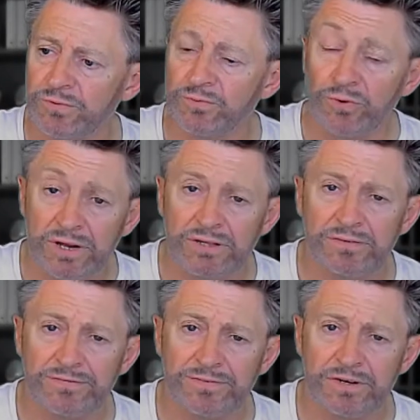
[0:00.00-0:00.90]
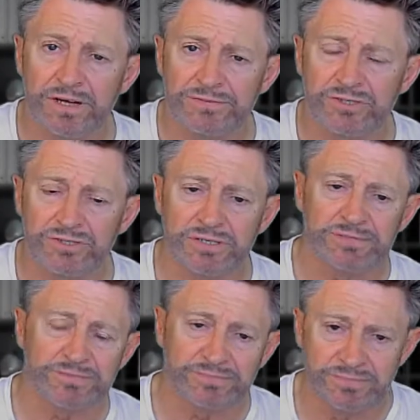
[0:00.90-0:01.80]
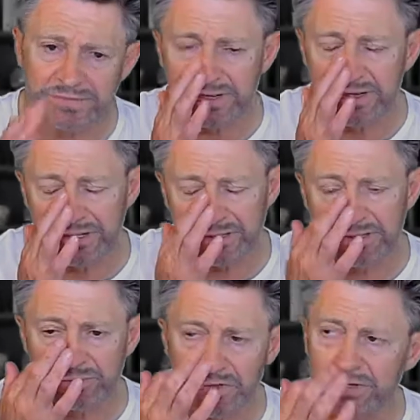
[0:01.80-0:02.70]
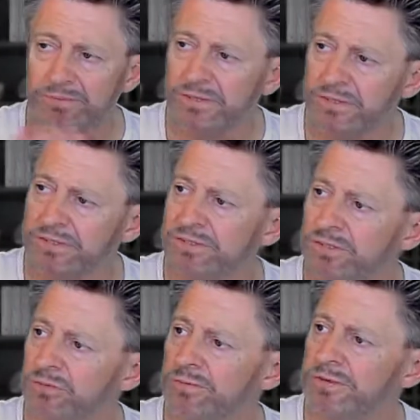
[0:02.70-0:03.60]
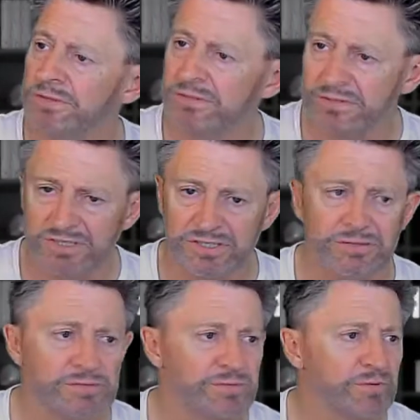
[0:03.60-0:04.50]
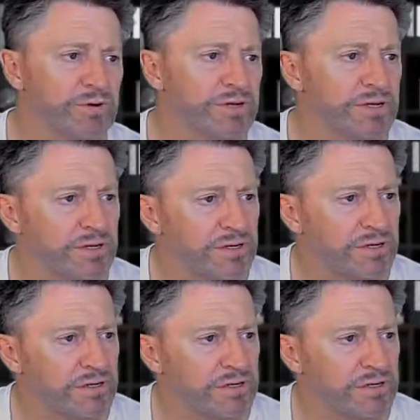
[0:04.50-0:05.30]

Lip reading: really for live streaming, yeah, it's workable, it's doable, it seems to be working.